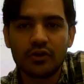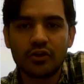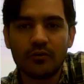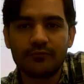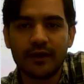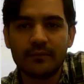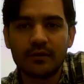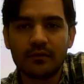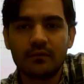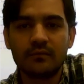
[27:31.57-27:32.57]
top fiber.
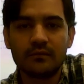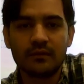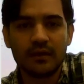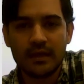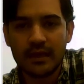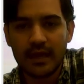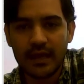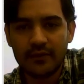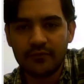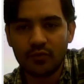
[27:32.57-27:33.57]

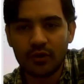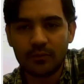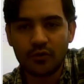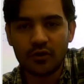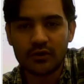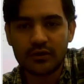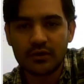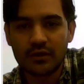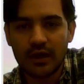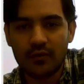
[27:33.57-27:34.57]
And if you want to plot
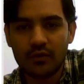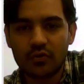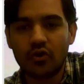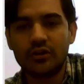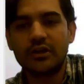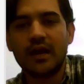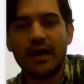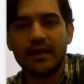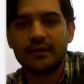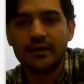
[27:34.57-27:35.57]
our quarter
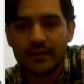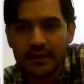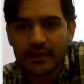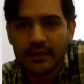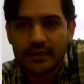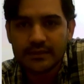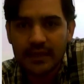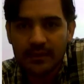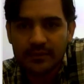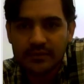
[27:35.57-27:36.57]
height, it's
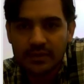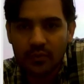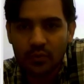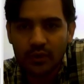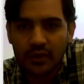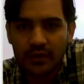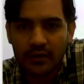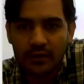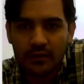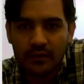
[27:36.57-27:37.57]
going to be
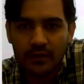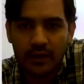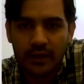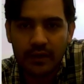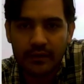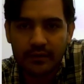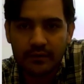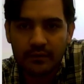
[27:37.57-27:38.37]
somewhere here.